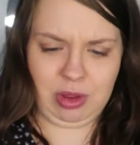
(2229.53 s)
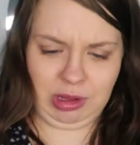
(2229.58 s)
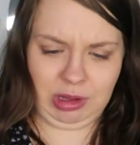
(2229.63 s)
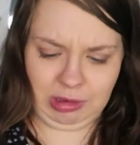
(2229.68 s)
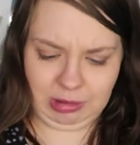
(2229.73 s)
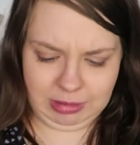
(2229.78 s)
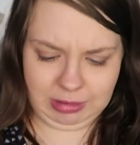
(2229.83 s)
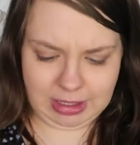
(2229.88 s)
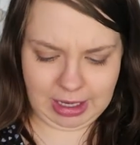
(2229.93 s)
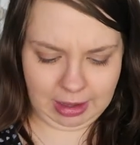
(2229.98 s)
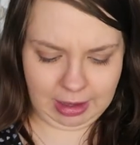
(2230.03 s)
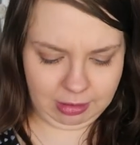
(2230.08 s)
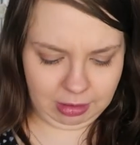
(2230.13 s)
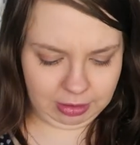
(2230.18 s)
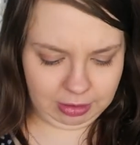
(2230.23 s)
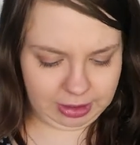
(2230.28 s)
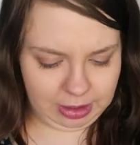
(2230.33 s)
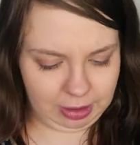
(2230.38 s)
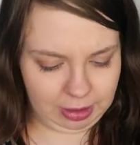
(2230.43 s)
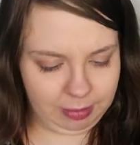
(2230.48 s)
is all
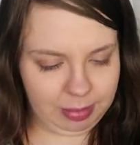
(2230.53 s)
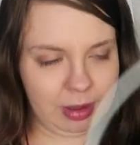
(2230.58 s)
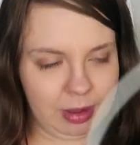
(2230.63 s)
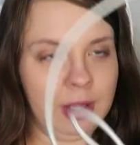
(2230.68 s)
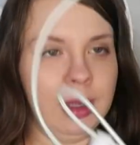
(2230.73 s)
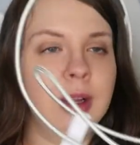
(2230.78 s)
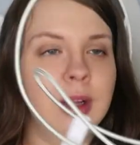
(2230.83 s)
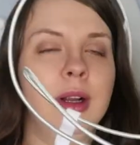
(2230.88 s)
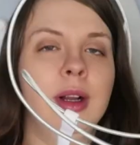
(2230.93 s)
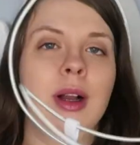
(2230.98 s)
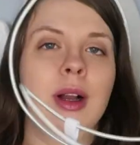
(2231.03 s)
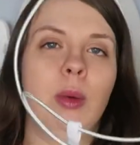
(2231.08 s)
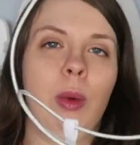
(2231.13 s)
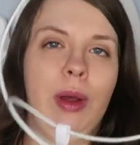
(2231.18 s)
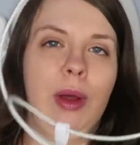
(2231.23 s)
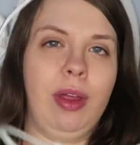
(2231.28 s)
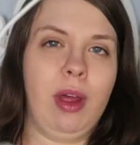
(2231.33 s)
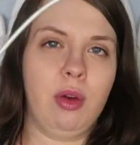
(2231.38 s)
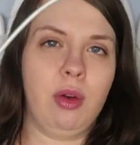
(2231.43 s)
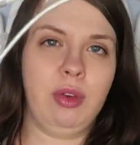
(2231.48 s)
tangled up
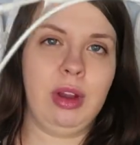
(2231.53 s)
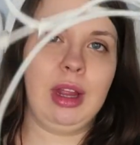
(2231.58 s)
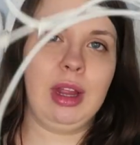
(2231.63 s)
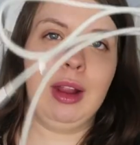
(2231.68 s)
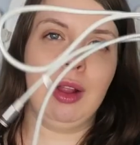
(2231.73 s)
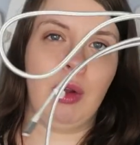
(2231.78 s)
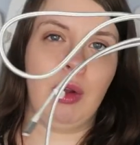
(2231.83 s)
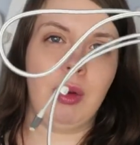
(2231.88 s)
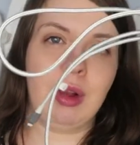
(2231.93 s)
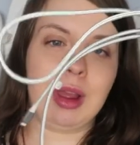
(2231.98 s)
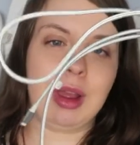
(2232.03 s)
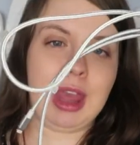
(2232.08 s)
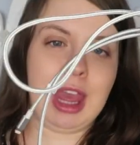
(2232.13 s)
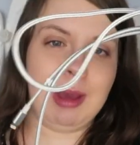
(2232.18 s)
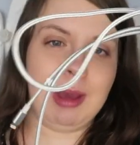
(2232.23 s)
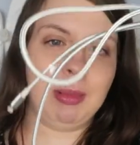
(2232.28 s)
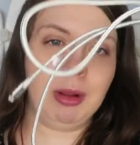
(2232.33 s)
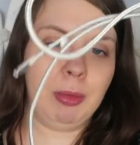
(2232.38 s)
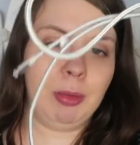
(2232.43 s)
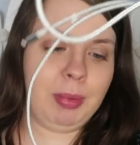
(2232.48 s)
with a really long
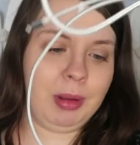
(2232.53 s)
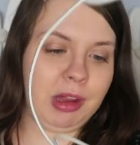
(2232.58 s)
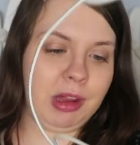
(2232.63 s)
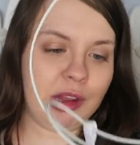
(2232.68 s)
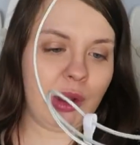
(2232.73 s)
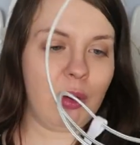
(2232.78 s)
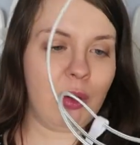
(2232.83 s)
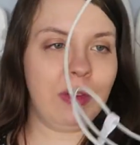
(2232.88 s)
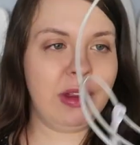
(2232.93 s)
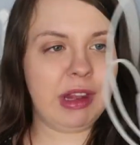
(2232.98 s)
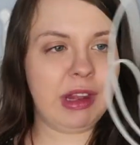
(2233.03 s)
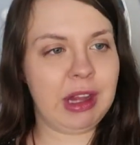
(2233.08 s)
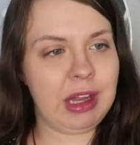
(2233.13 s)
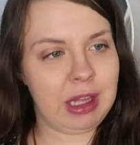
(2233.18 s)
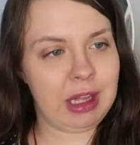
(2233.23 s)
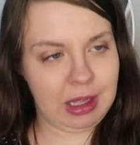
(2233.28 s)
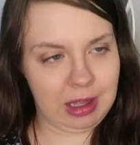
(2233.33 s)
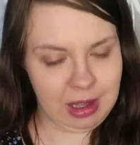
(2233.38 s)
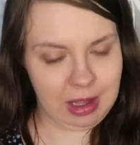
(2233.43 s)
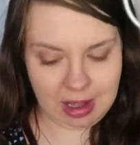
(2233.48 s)
cable, because
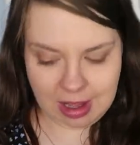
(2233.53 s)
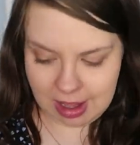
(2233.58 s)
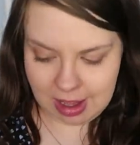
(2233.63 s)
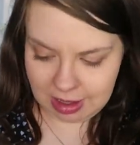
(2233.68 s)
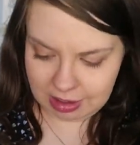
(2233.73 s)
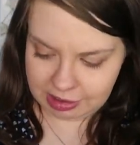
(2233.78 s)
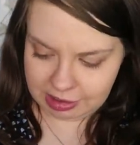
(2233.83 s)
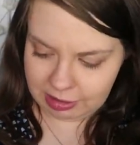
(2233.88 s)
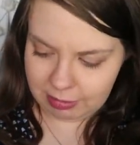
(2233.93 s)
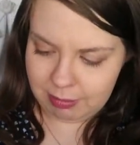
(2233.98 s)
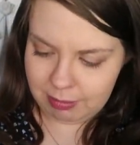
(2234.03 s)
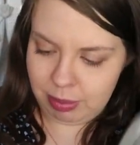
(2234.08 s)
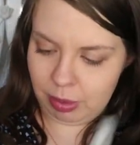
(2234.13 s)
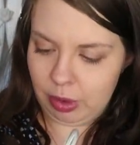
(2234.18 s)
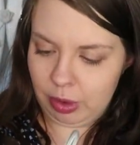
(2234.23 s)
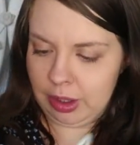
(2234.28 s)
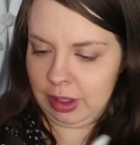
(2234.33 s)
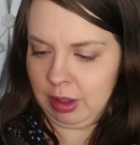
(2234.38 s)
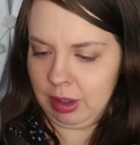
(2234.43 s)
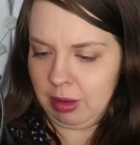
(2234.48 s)
obviously at some
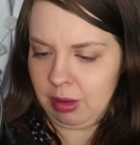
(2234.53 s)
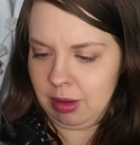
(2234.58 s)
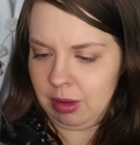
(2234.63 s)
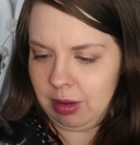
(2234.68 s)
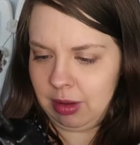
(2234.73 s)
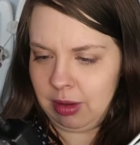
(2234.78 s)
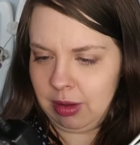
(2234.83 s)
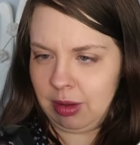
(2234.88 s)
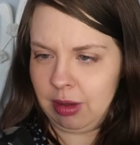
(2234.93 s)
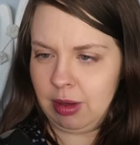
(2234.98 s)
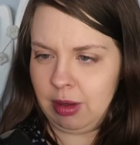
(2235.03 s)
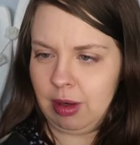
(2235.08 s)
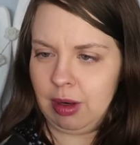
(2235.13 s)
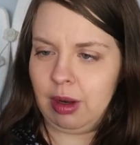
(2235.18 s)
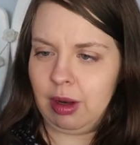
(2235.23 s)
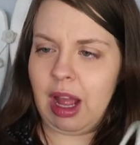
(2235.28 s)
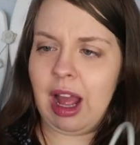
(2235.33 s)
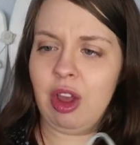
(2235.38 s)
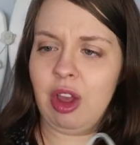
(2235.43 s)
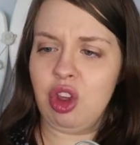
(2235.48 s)
point,
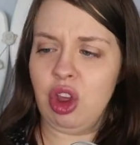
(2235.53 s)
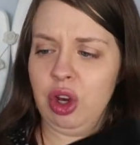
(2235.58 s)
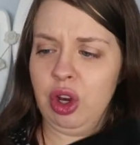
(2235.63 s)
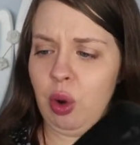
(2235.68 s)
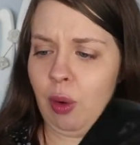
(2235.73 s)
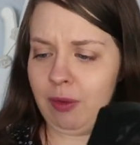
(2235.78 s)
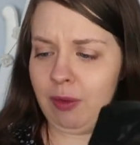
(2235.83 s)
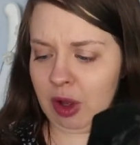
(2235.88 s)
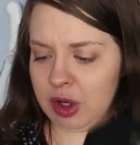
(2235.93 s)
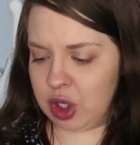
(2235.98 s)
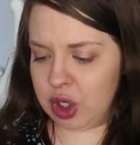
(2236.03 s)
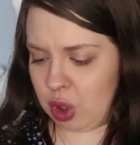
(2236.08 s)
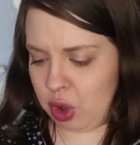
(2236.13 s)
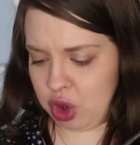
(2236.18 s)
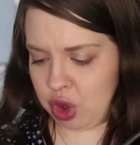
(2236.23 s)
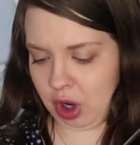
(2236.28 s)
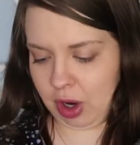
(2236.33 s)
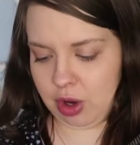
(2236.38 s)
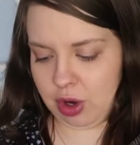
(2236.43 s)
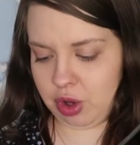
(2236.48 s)
actually no, I've got two
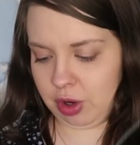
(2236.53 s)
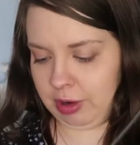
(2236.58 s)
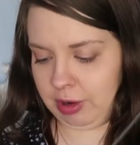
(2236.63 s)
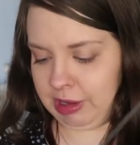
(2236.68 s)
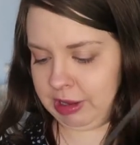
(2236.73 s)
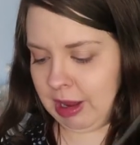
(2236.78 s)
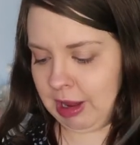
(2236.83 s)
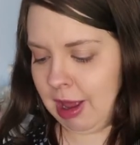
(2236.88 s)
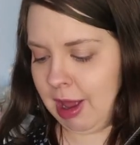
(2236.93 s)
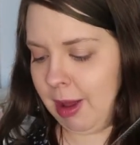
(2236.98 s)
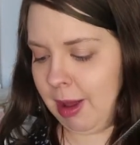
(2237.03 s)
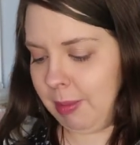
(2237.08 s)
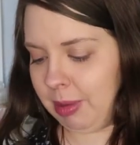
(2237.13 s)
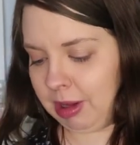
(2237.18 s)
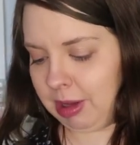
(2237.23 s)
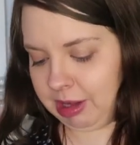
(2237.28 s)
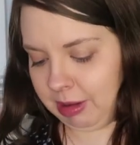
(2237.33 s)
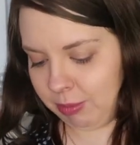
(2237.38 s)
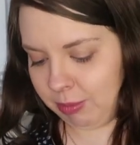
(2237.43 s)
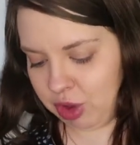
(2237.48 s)
chargers
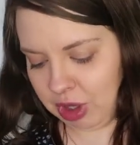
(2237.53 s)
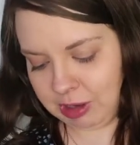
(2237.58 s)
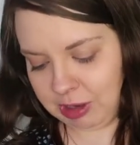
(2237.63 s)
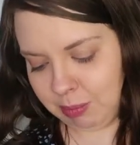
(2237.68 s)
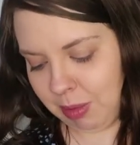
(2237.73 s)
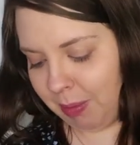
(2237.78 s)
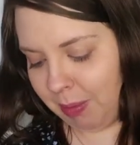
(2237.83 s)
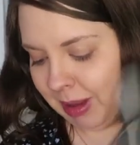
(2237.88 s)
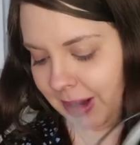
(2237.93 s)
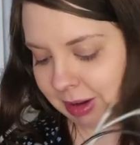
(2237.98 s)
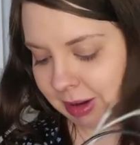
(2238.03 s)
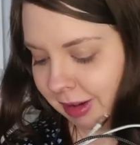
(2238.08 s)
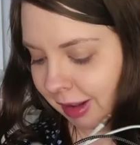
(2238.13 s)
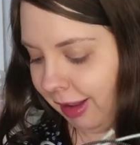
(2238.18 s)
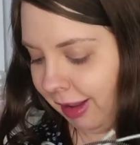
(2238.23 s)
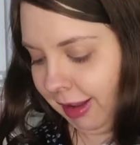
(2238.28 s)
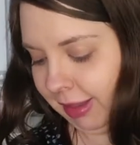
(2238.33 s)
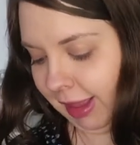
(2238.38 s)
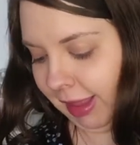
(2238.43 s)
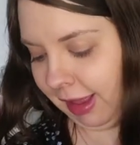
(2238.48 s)
because I'm just prepared
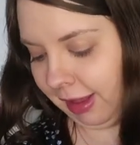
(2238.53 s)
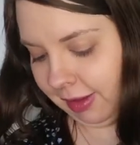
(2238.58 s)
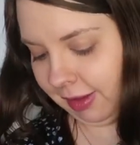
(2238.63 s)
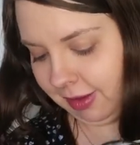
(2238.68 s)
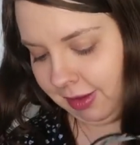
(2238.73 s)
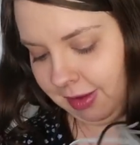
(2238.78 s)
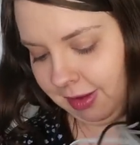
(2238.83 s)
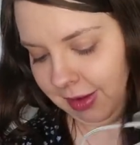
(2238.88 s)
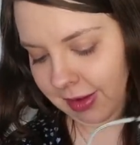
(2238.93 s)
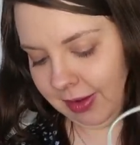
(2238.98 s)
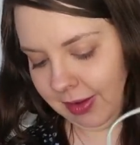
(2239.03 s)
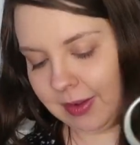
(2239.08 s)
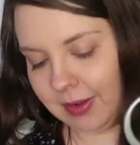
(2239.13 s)
like that.